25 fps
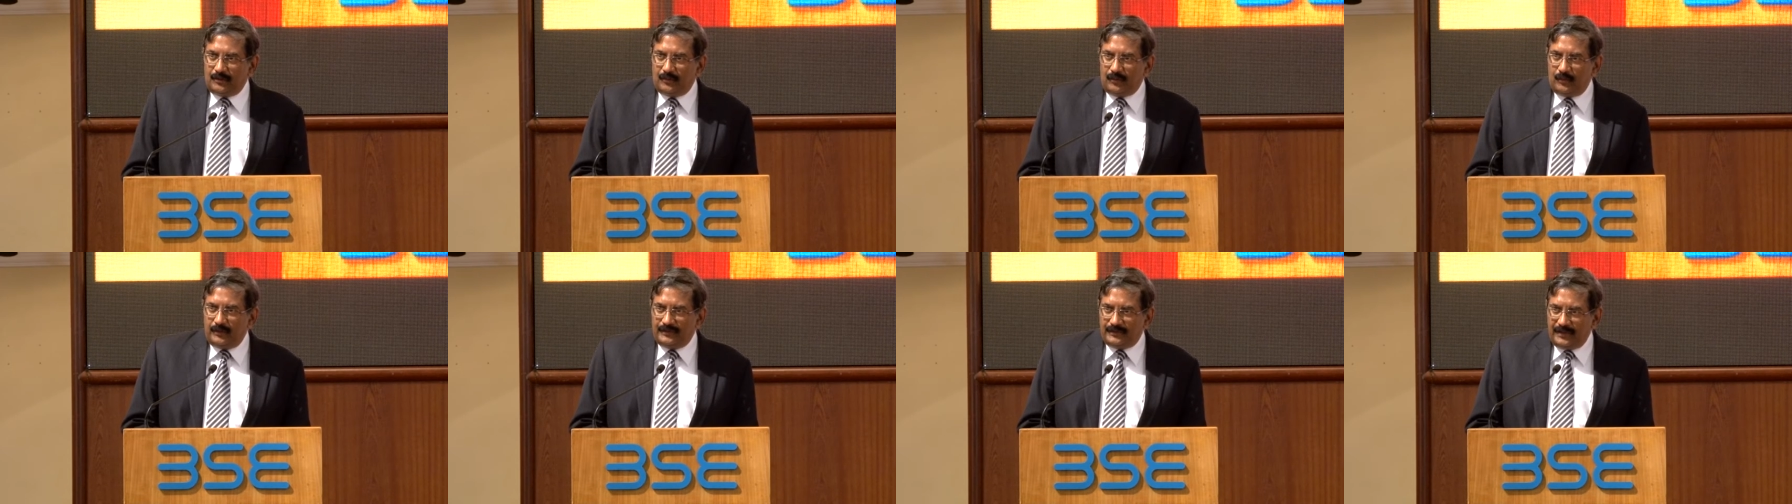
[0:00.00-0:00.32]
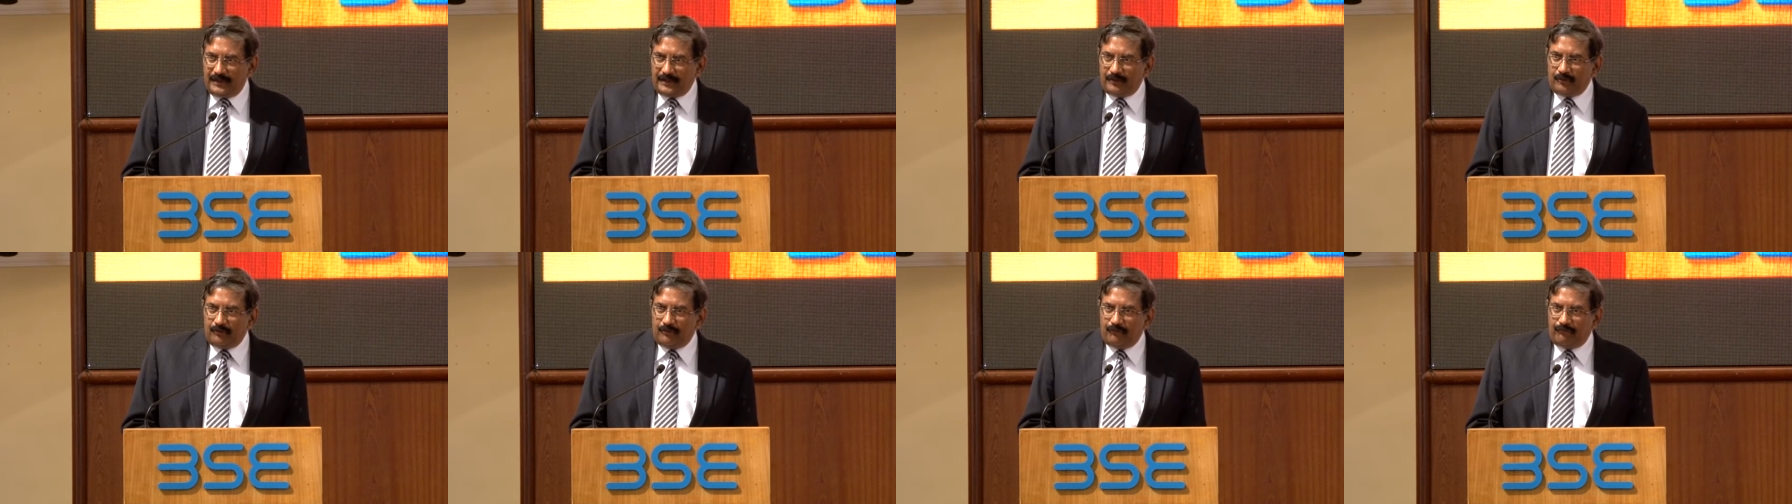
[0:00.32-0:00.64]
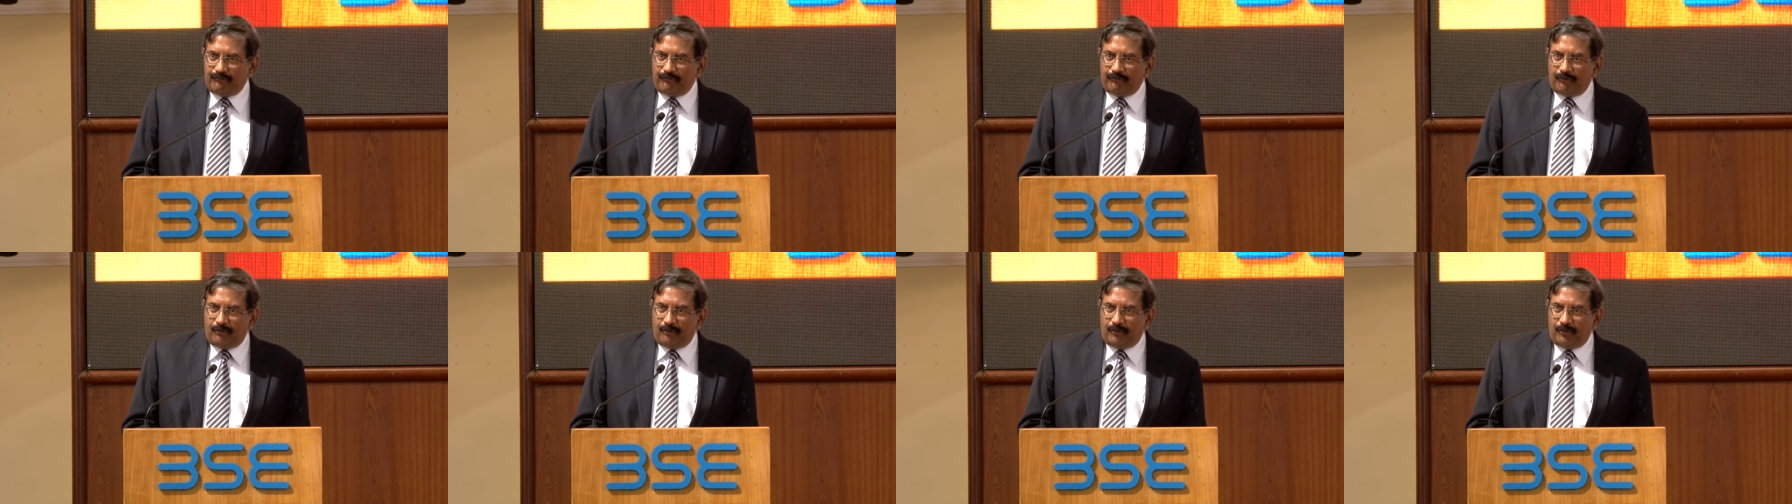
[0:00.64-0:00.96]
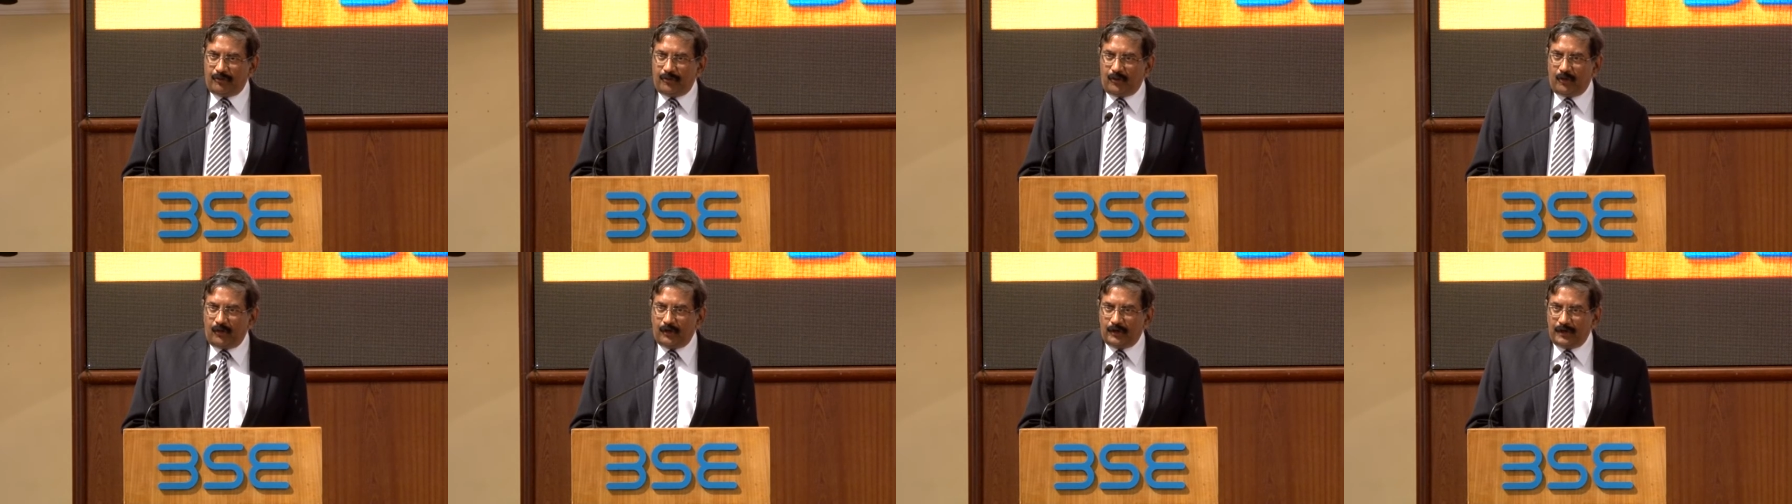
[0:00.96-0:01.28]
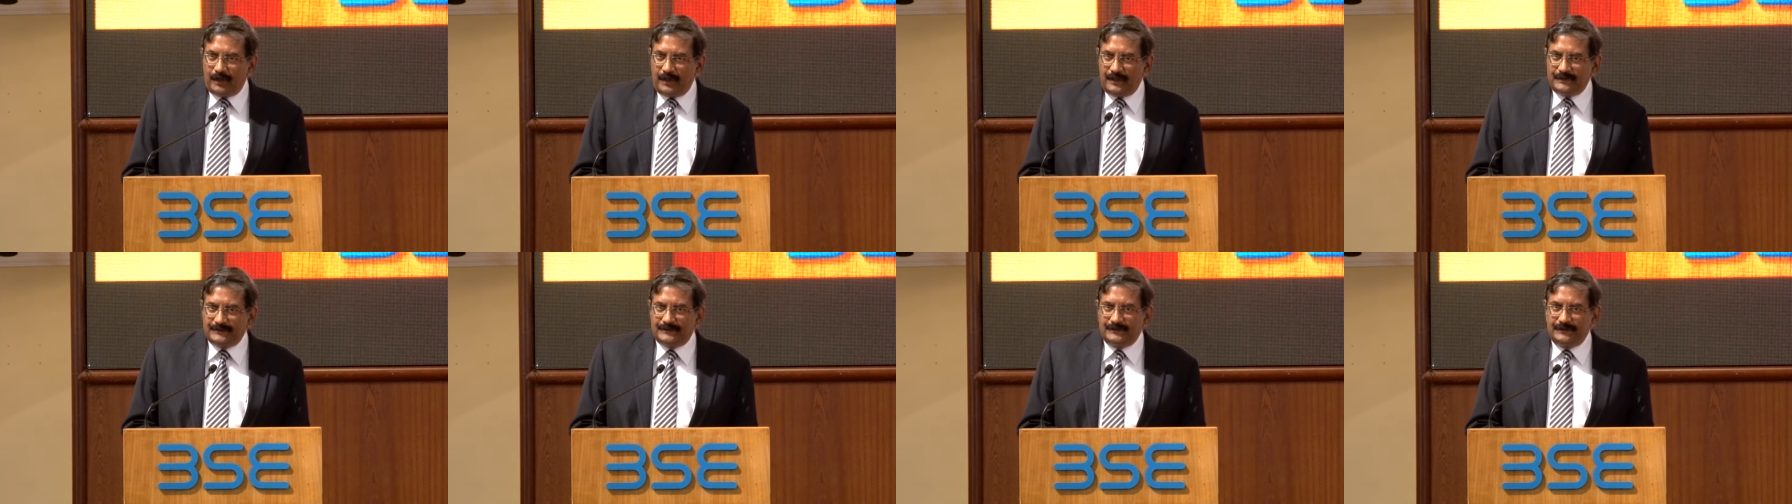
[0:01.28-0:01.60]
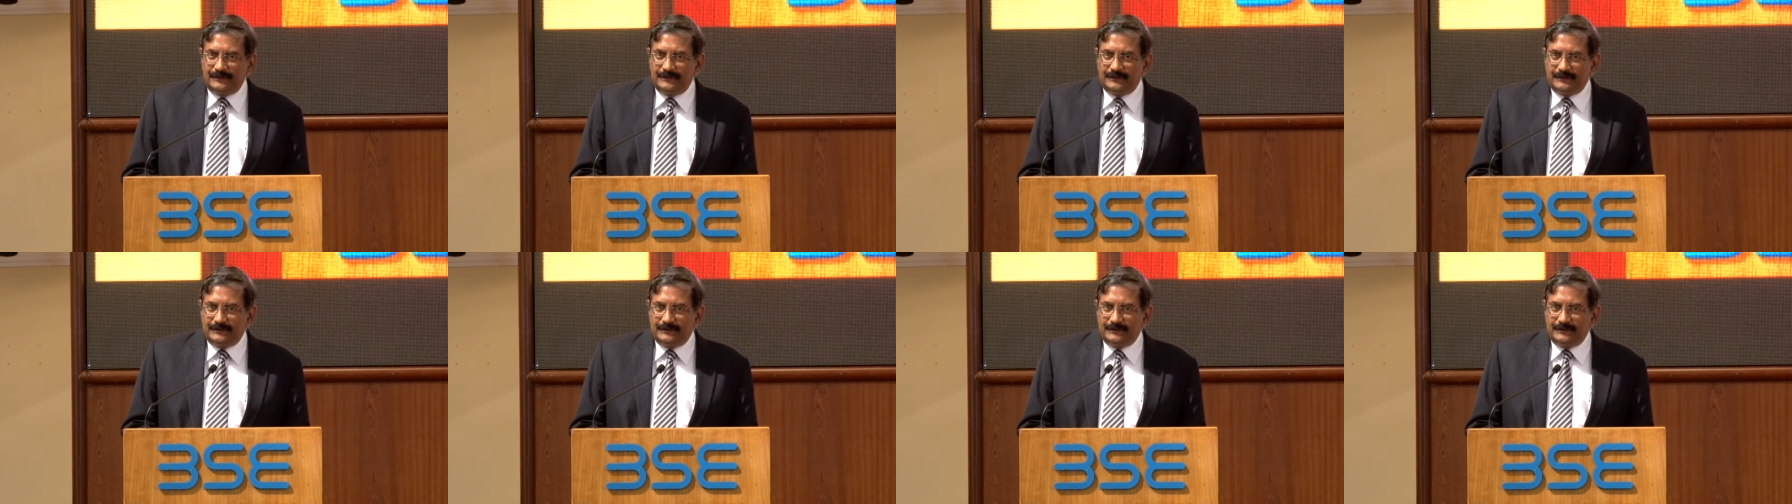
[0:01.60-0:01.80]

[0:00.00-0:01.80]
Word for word: We thank you for organizing